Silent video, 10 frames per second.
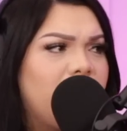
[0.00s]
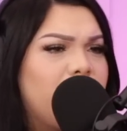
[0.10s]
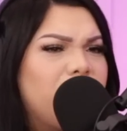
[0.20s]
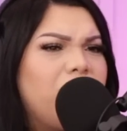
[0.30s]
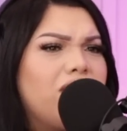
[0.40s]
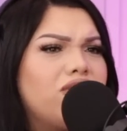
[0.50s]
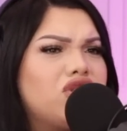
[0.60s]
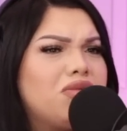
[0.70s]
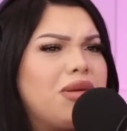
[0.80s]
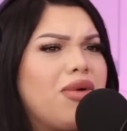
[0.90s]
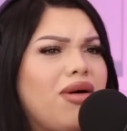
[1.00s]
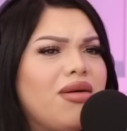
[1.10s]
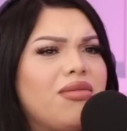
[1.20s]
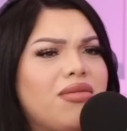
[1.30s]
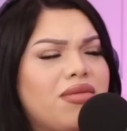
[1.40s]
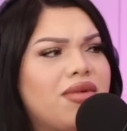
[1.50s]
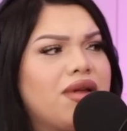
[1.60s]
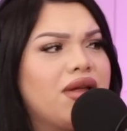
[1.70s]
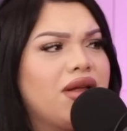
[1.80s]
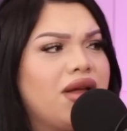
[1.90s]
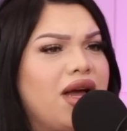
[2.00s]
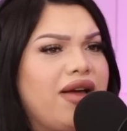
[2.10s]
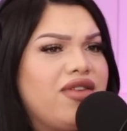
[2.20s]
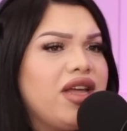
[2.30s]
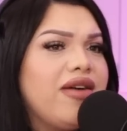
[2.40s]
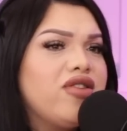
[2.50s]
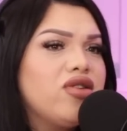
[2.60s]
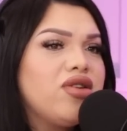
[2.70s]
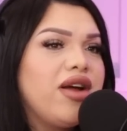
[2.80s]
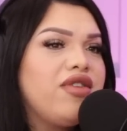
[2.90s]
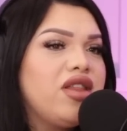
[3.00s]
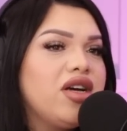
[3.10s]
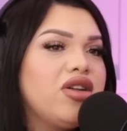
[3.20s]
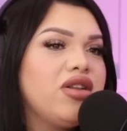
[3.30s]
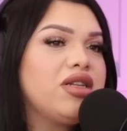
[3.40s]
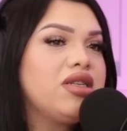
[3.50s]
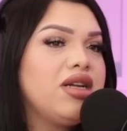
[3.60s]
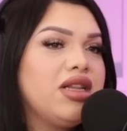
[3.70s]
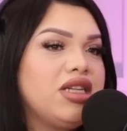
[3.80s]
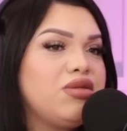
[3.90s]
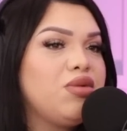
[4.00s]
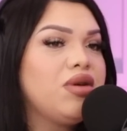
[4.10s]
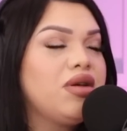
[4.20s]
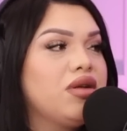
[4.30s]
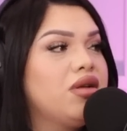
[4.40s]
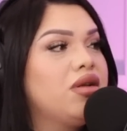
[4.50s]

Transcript: I'm really close to my mom. I feel like I've told her everything under the sun at this point.